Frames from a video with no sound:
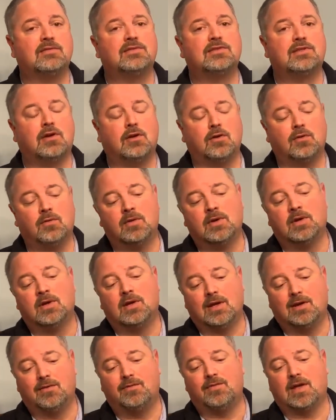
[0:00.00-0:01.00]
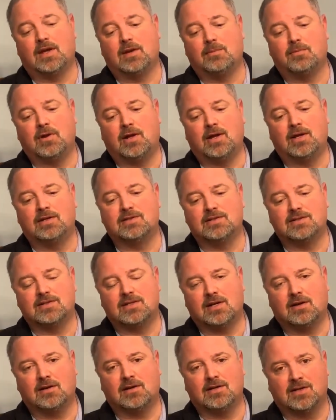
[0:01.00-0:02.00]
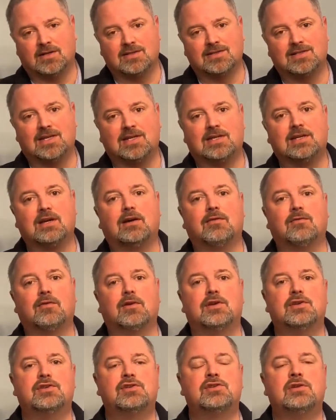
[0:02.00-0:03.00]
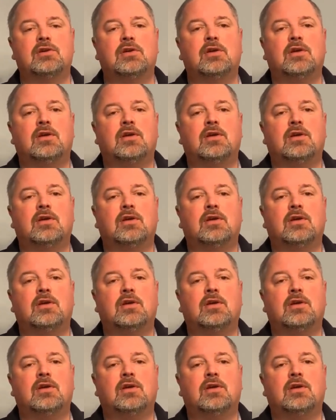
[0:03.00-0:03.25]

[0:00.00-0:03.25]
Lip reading: So if that appliance is there, it does need coverage,